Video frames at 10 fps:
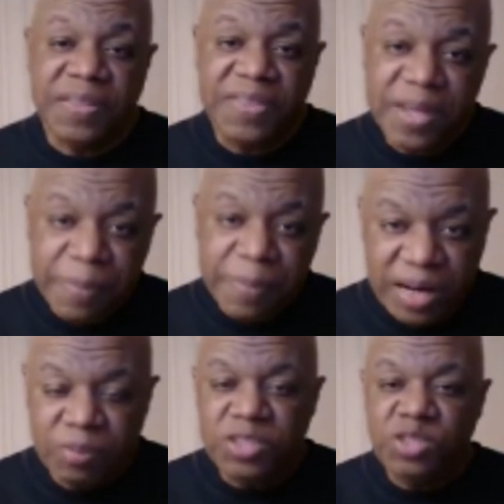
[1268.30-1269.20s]
Think
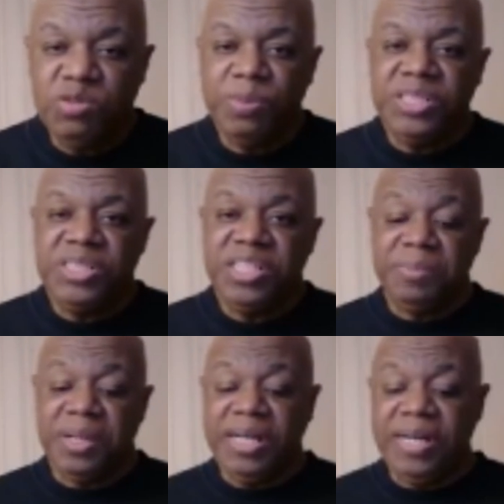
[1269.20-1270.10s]
about how much you appreciate
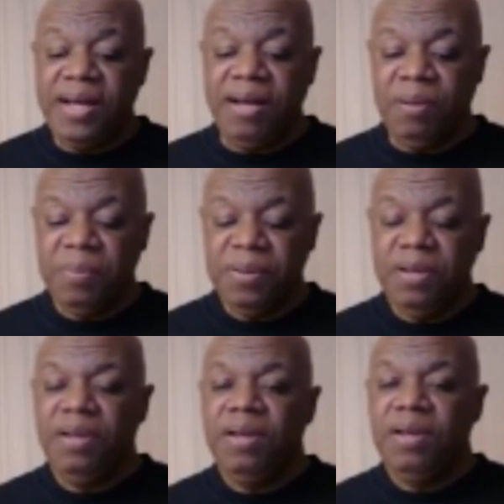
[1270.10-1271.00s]
your money now.
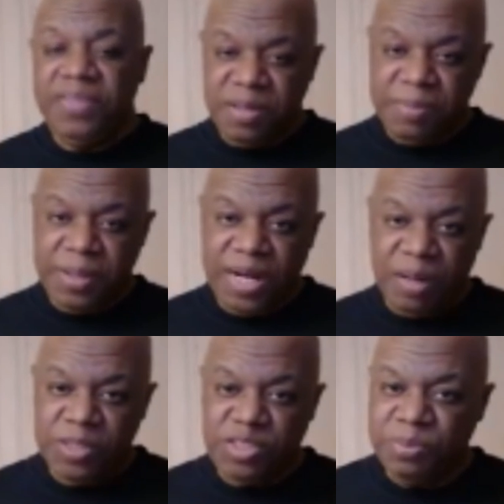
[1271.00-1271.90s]
Think about
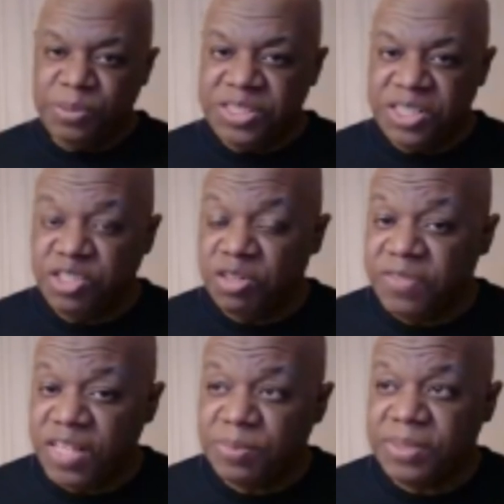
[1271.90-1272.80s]
how much you appreciate your
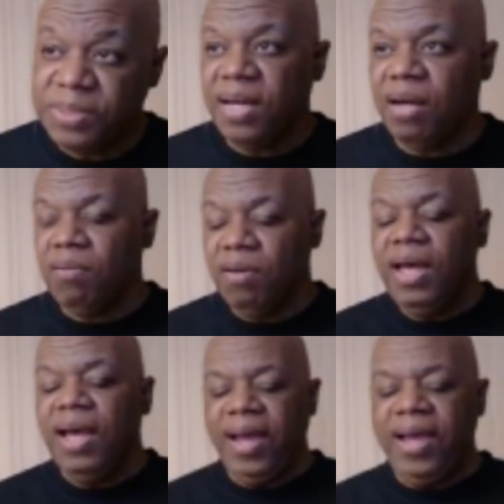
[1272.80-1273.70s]
investments now.
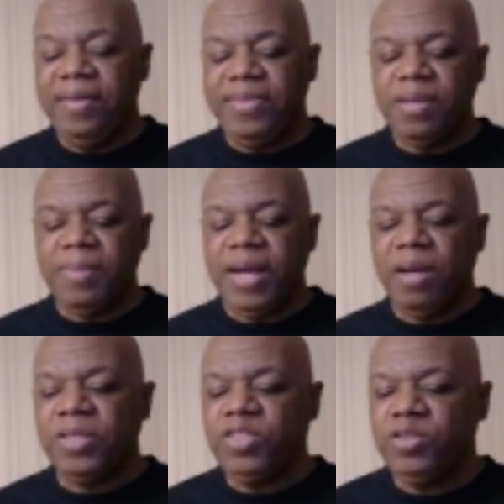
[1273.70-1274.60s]
And think
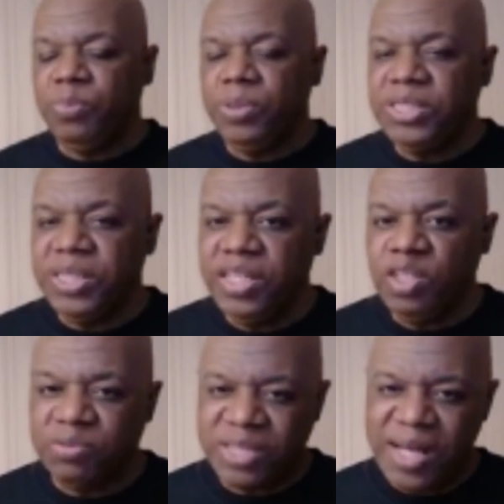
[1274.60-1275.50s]
about how much you appreciate
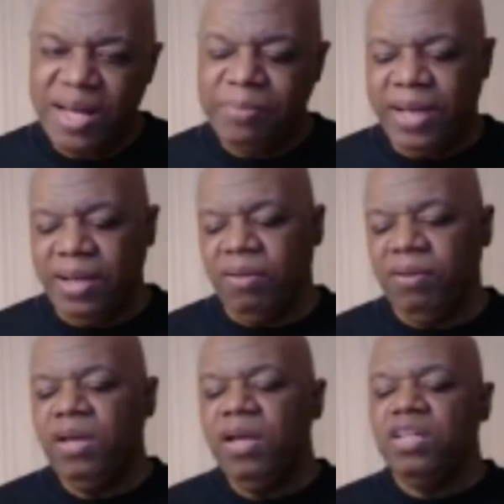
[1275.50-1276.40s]
your time now.
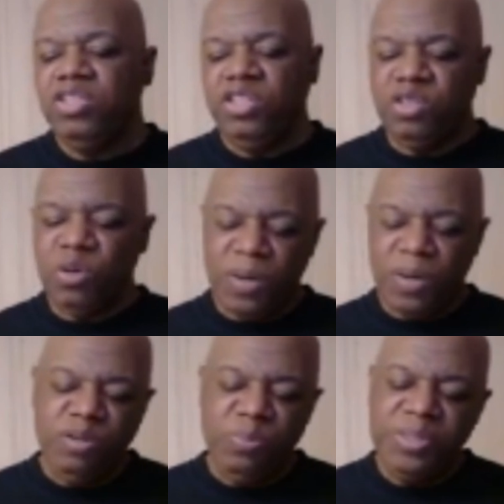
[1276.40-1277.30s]
Do you know
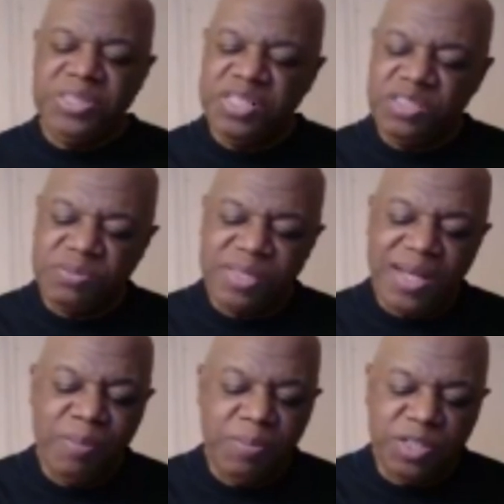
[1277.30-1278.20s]
why you appreciate your
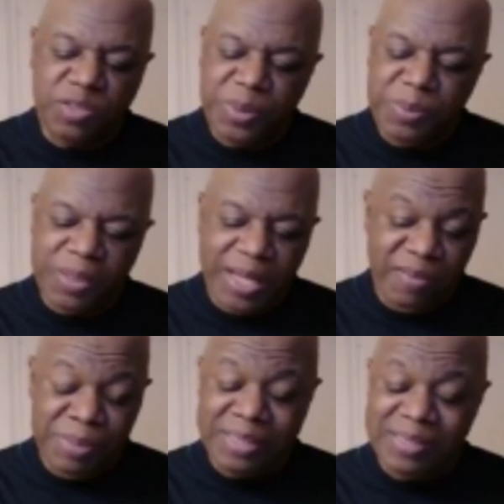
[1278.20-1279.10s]
time? Because people
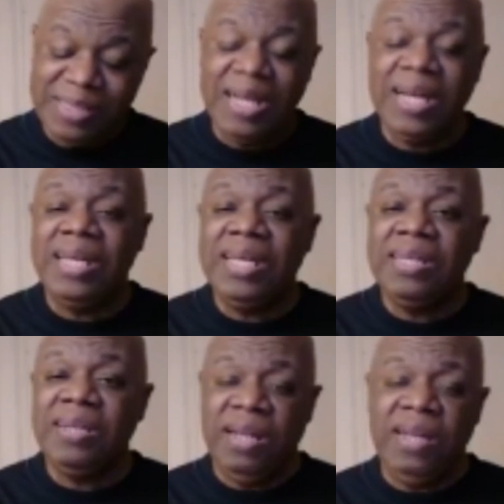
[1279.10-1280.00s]
have been
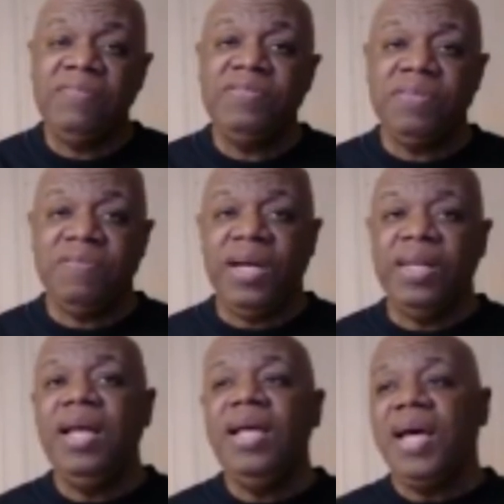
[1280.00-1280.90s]
dying left and
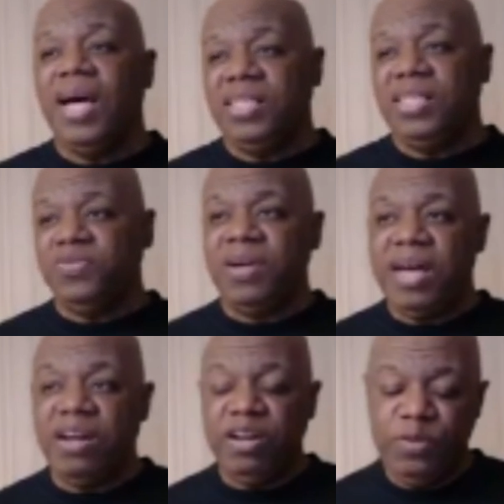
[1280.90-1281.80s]
right. I just found
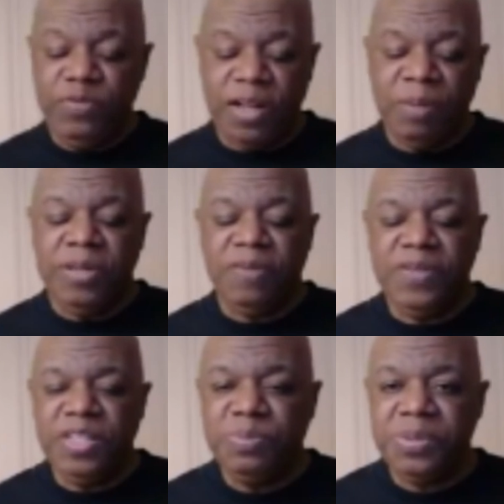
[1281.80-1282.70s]
out, if you follow me on
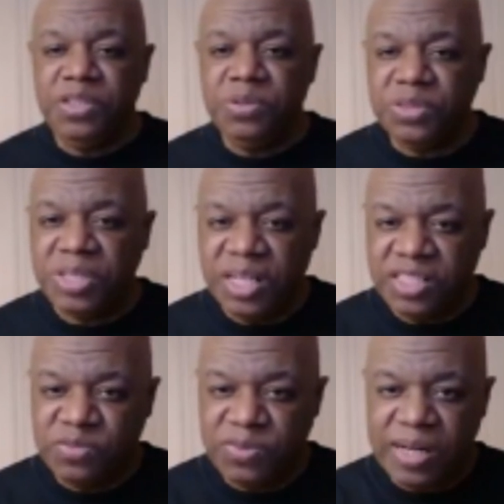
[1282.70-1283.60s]
Facebook, you'll see
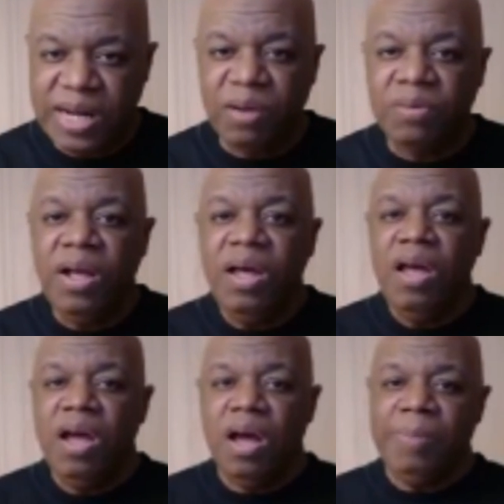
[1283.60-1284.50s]
I just found out
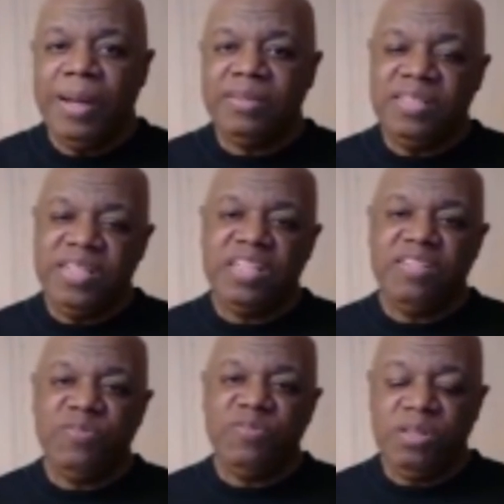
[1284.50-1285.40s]
about the
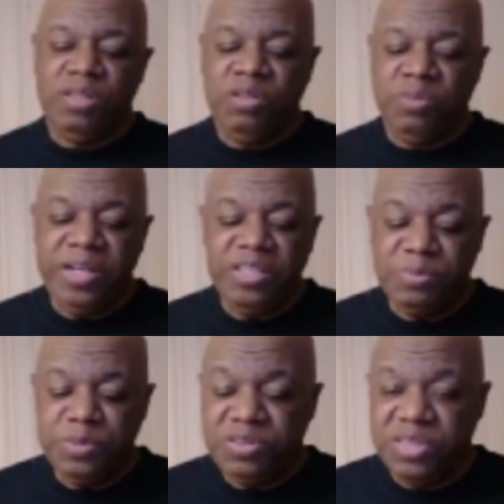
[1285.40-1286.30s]
death of one of the
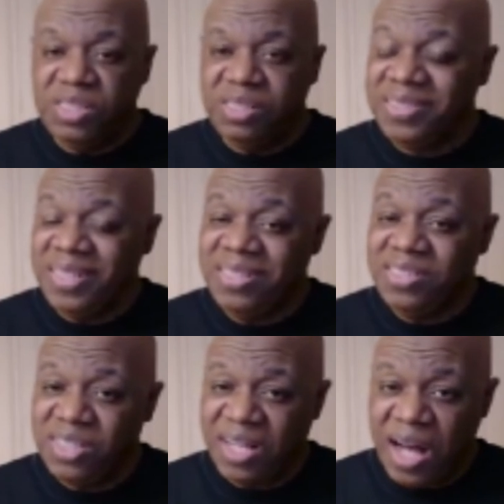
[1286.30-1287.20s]
greatest musicians
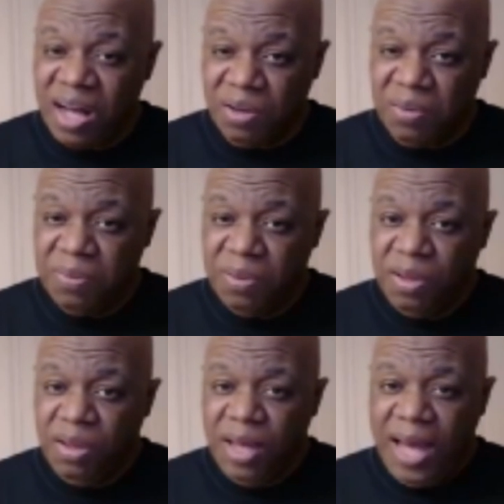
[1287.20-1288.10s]
in Chicago.
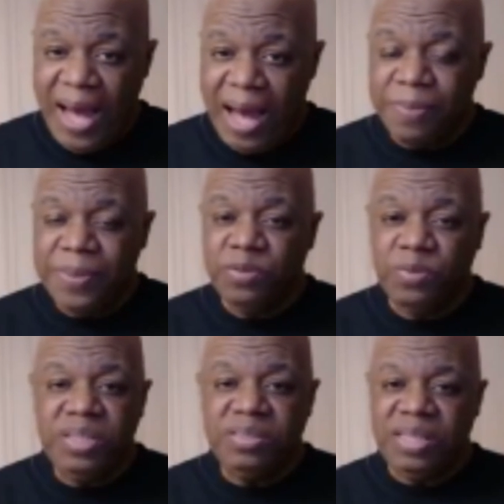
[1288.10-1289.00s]

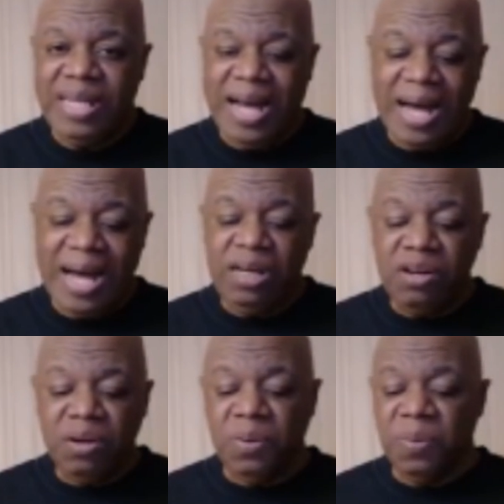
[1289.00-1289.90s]
Happened recently, and I
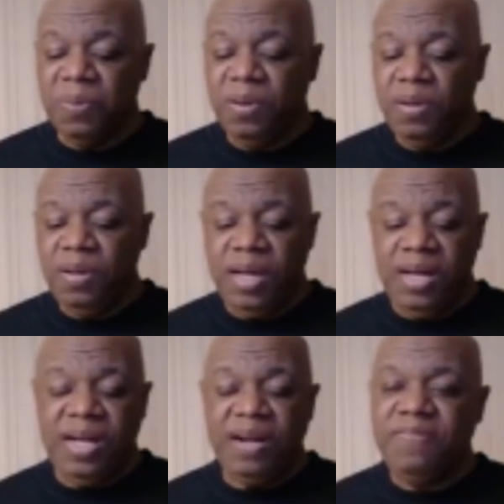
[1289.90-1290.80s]
didn't know.
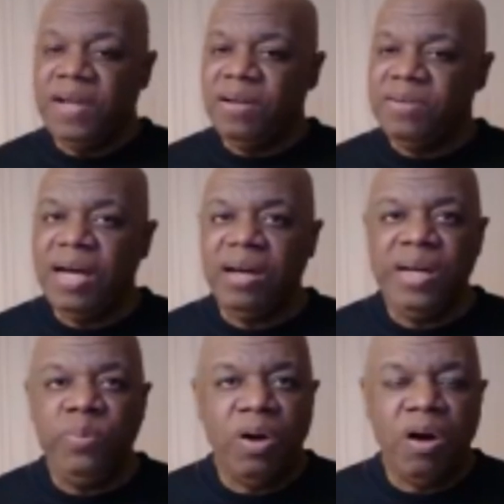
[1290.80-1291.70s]
And then I found
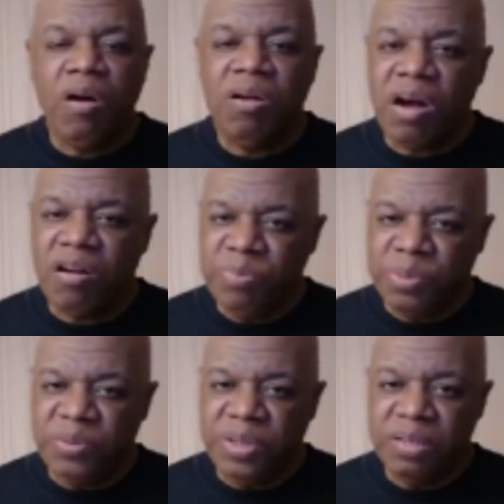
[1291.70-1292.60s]
out, and we're all
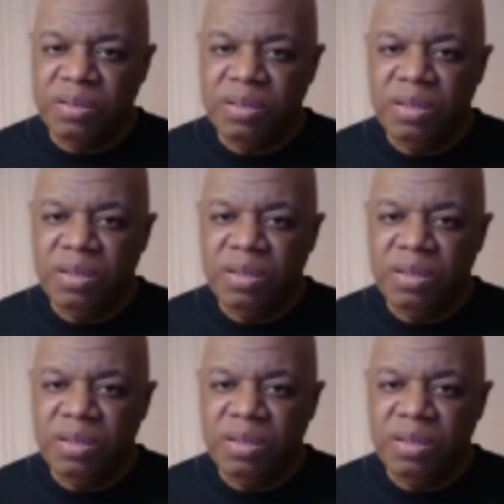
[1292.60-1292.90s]
heartbroken.